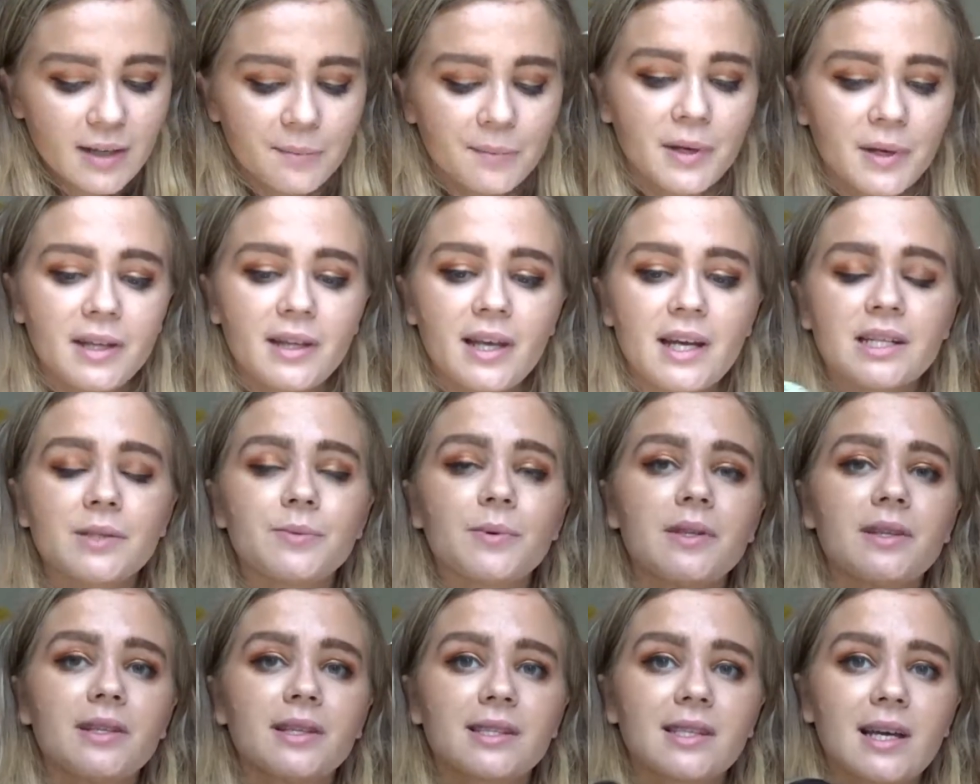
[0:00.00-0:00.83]
But that's
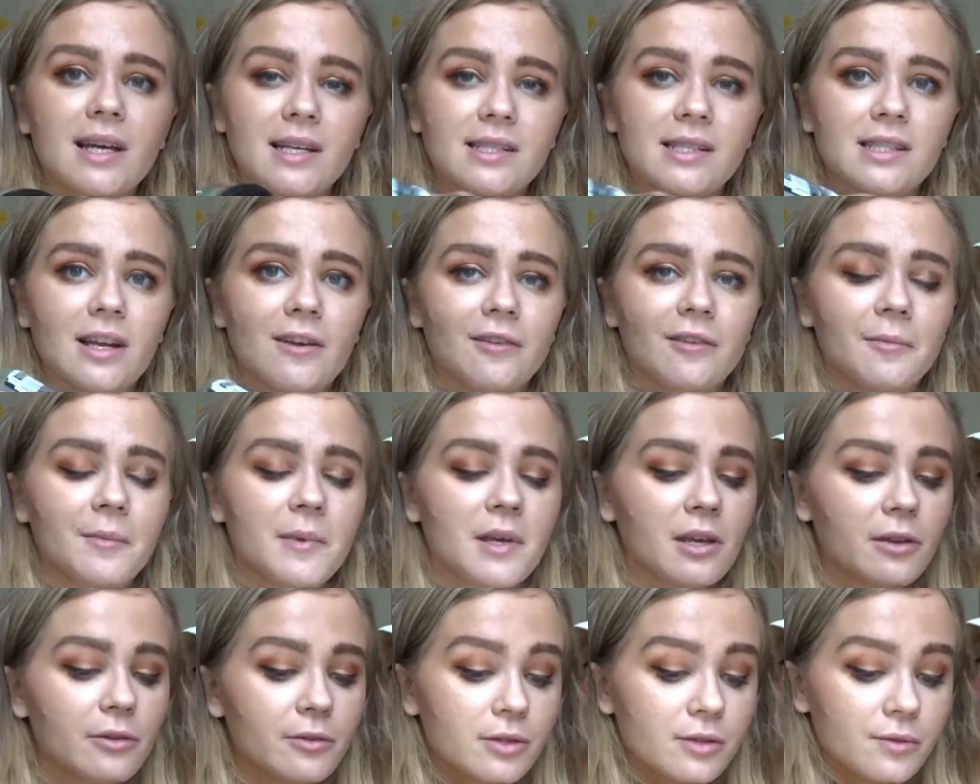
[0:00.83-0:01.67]
what this kind of stuff can be
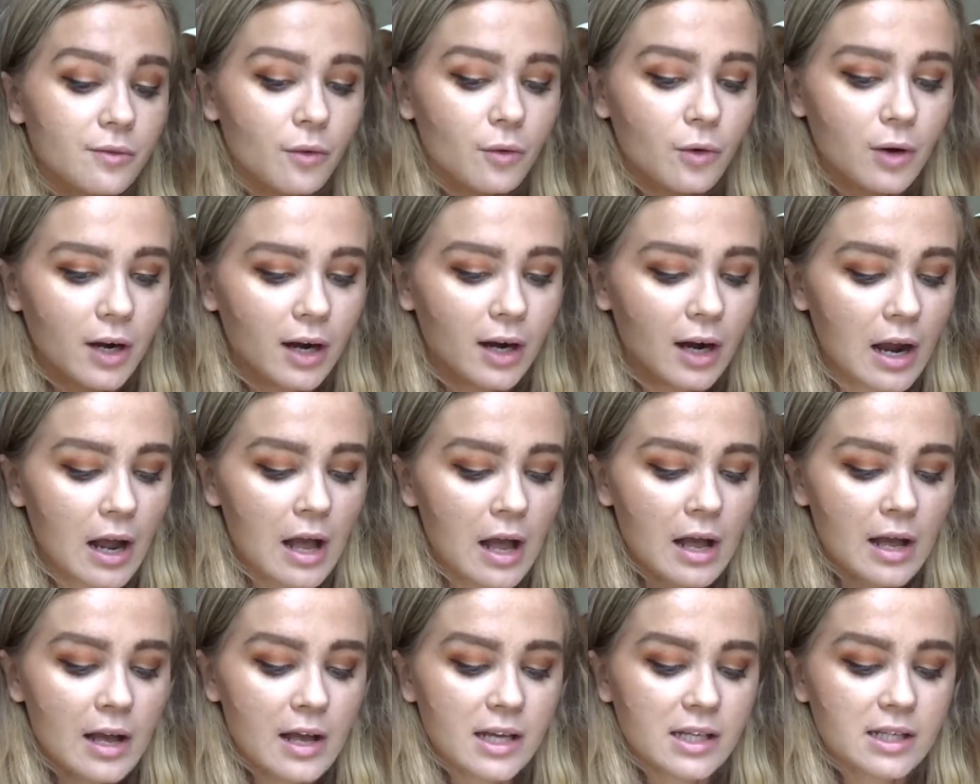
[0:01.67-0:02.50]
used for,
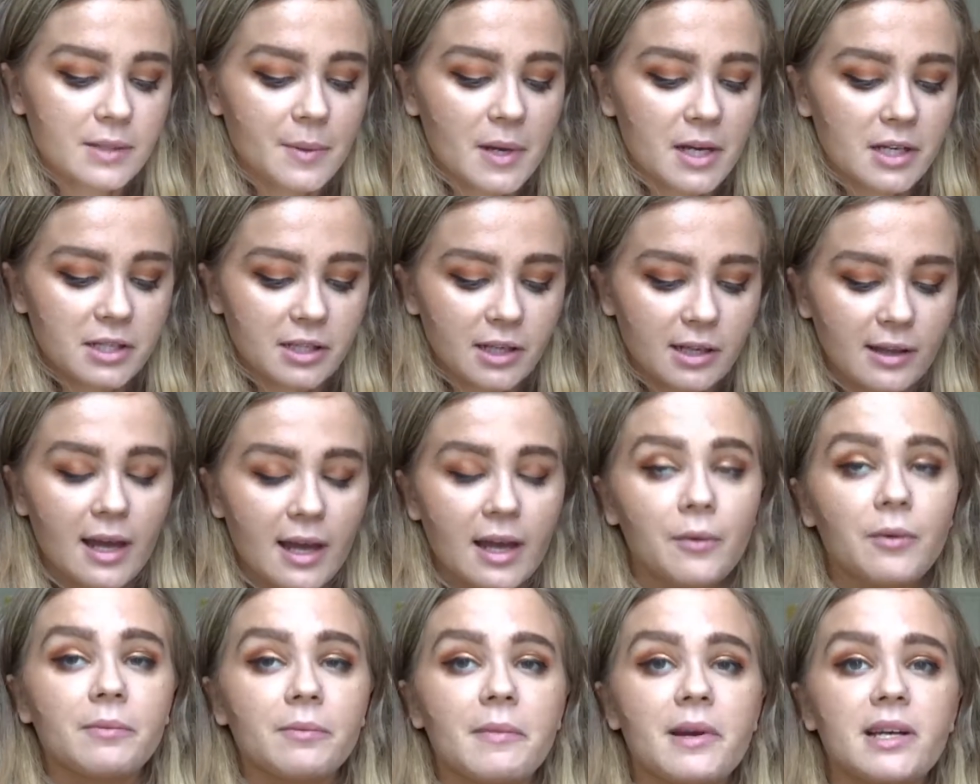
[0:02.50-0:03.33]
especially
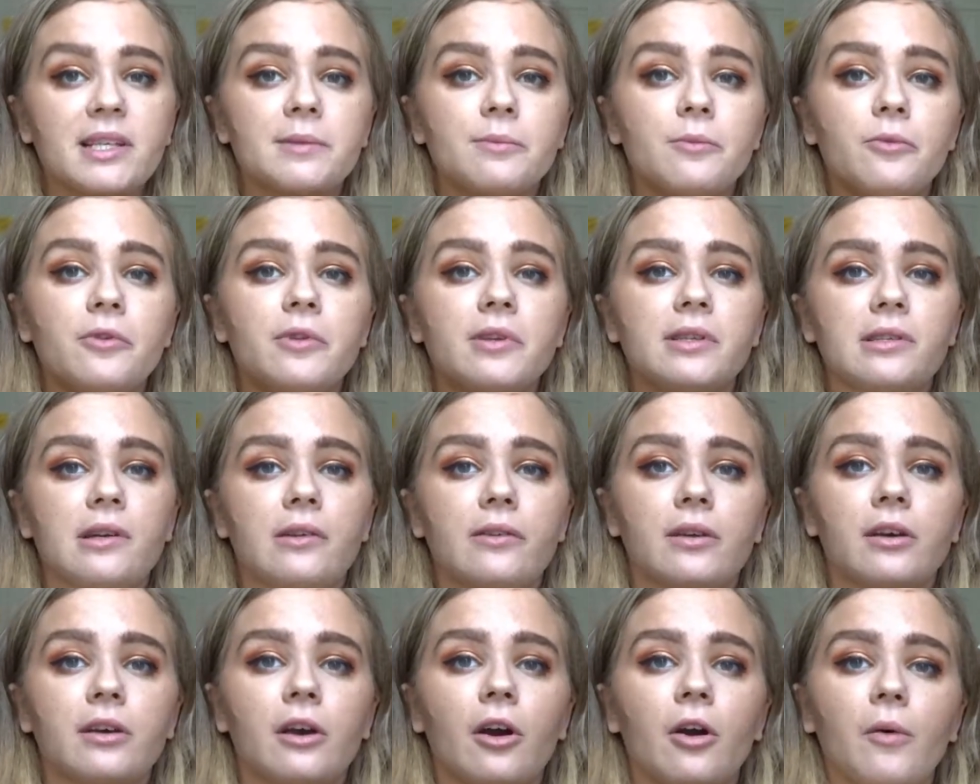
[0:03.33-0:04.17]
like with my smoothies on
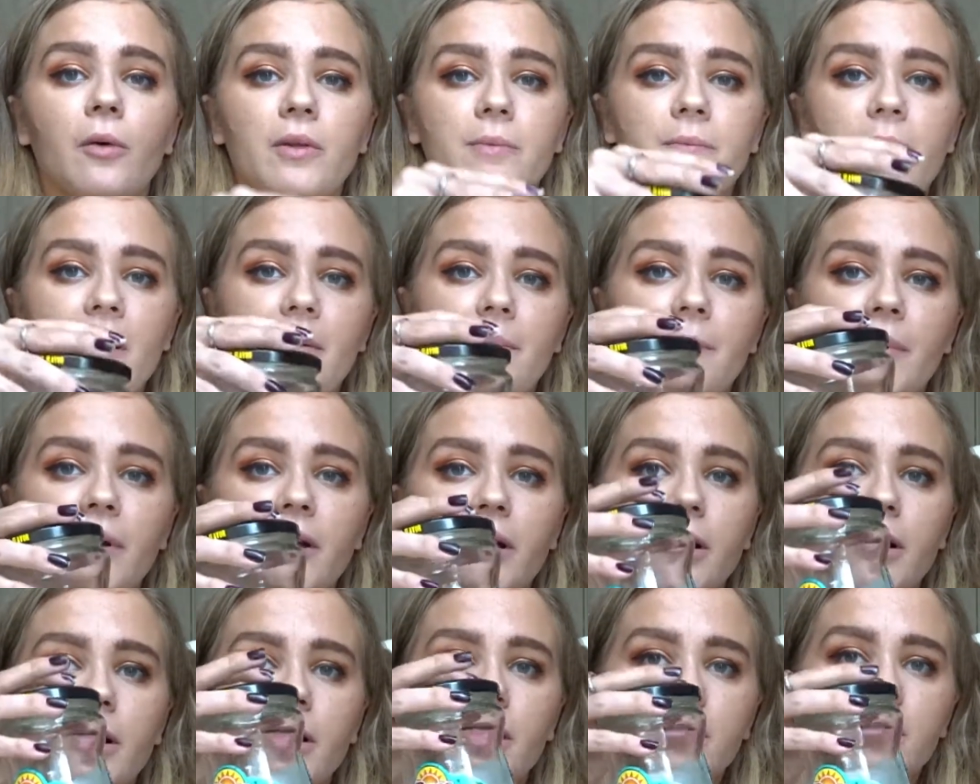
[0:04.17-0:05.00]
the go with my
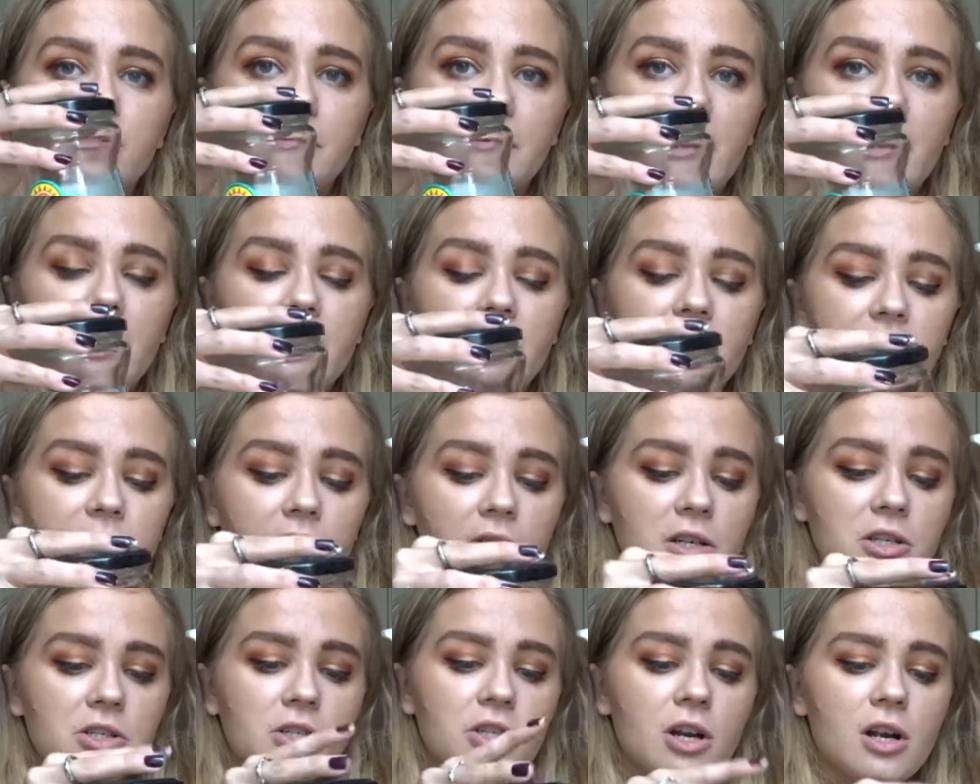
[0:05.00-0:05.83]
bigger spaghetti
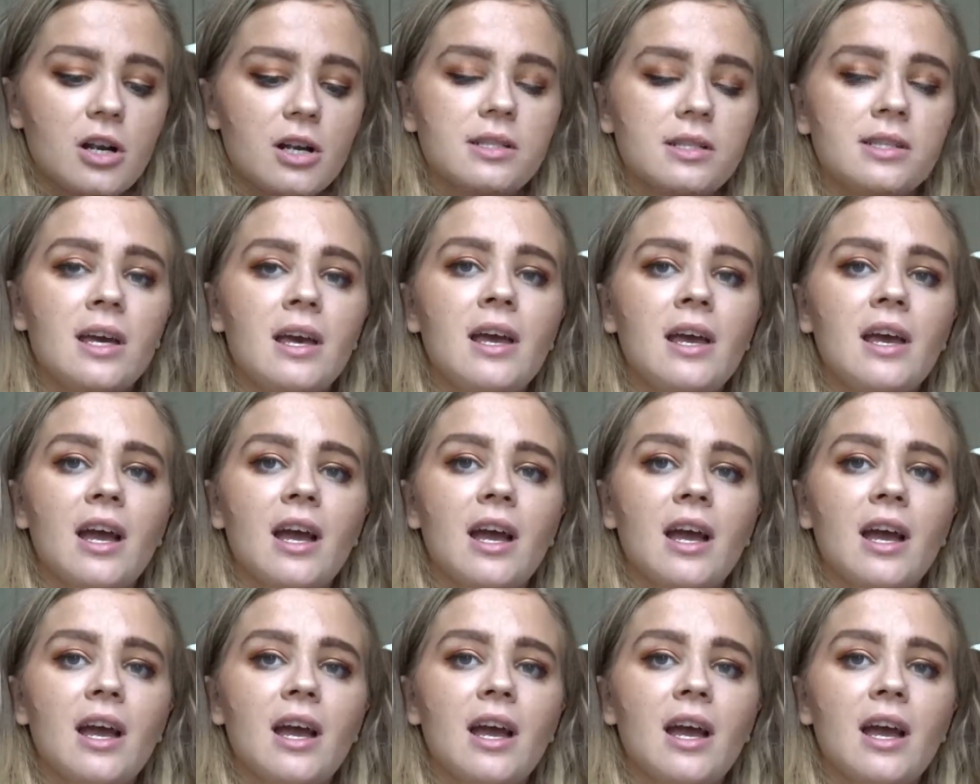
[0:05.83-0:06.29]
sauce jars.